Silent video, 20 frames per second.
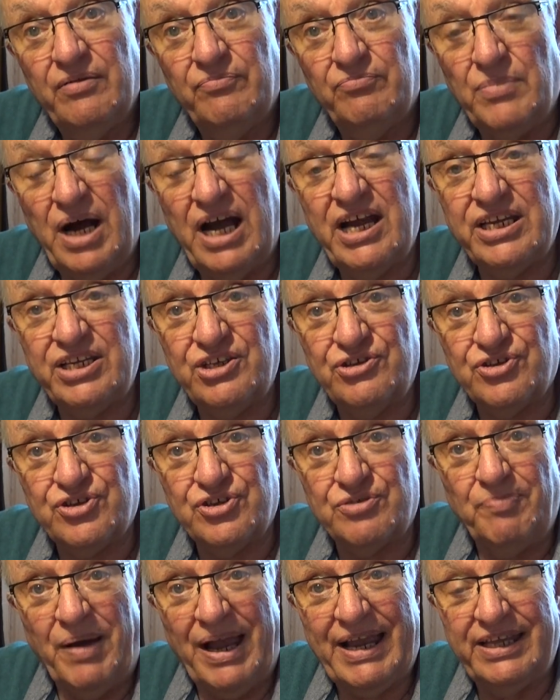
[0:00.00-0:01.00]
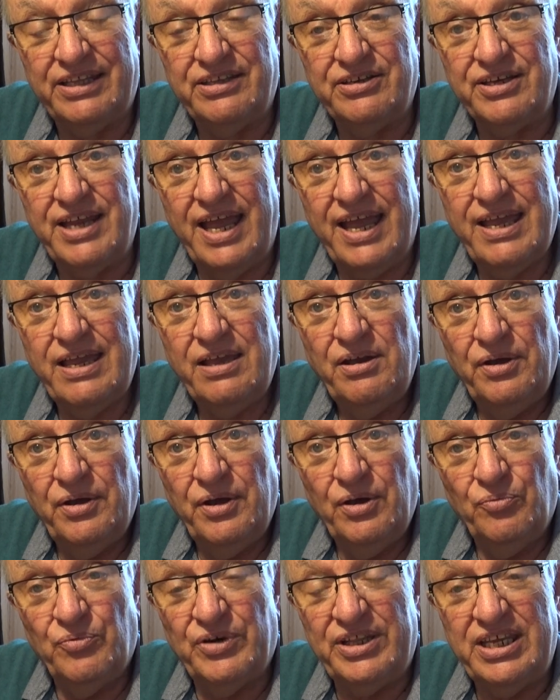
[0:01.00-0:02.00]
mines back in the day
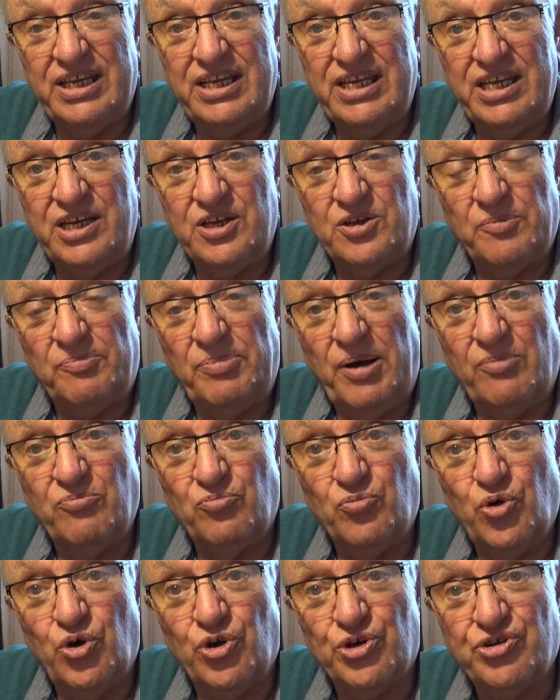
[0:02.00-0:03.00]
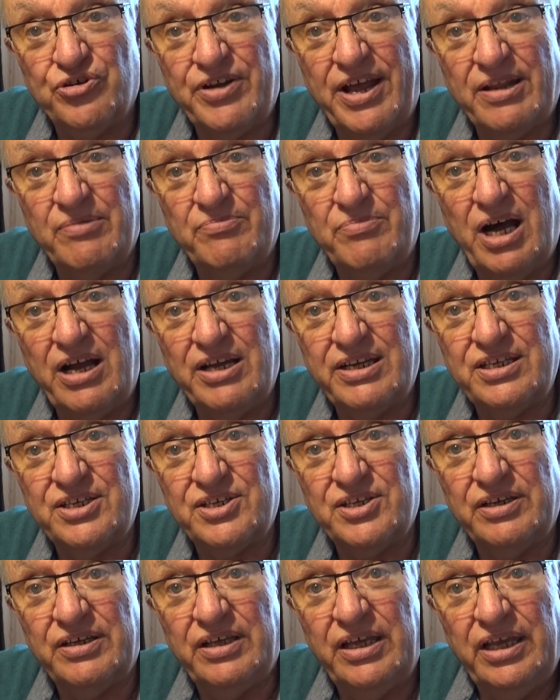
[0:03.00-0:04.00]
when they needed to pump water out of
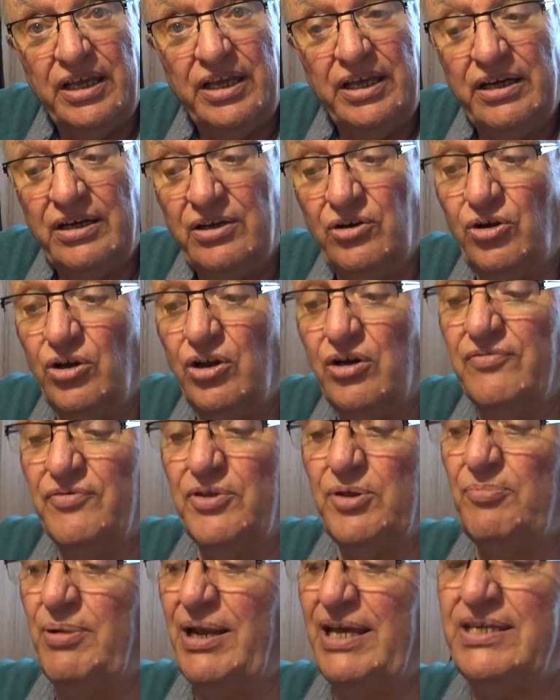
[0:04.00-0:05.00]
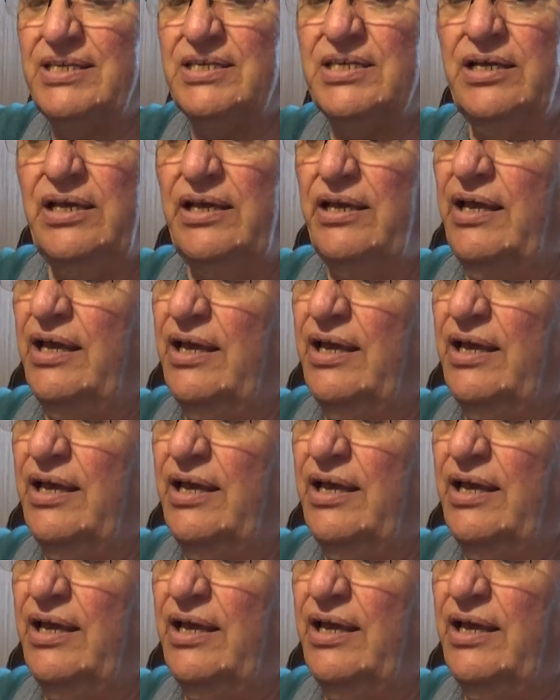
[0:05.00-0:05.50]
mines all over the place,